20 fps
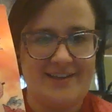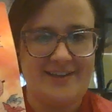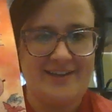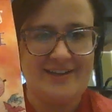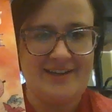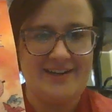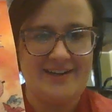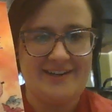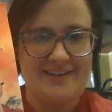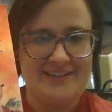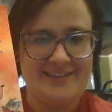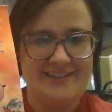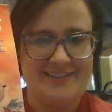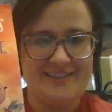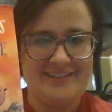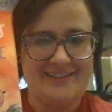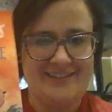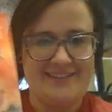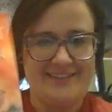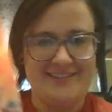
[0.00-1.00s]

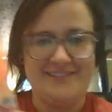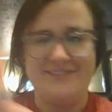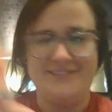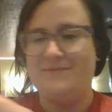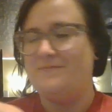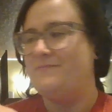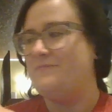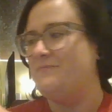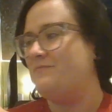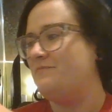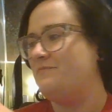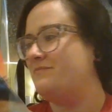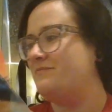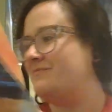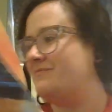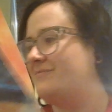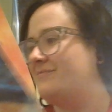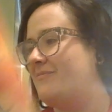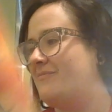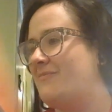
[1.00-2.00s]

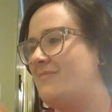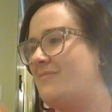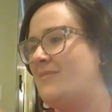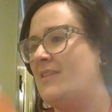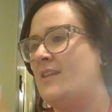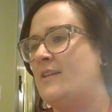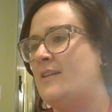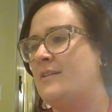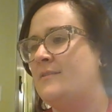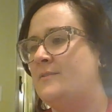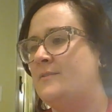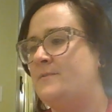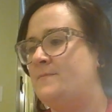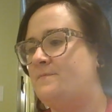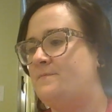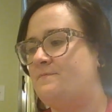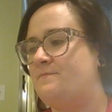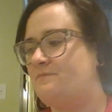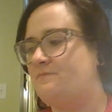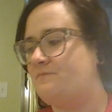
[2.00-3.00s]

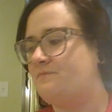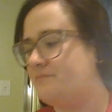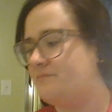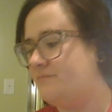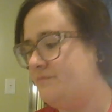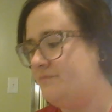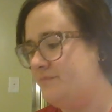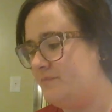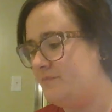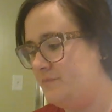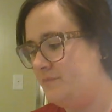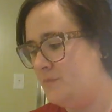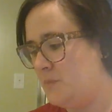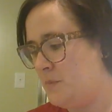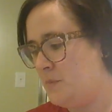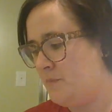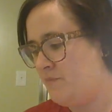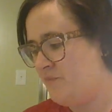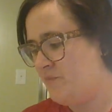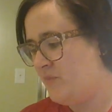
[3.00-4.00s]

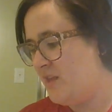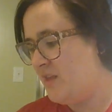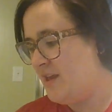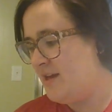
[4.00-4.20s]
No one is speaking in this clip.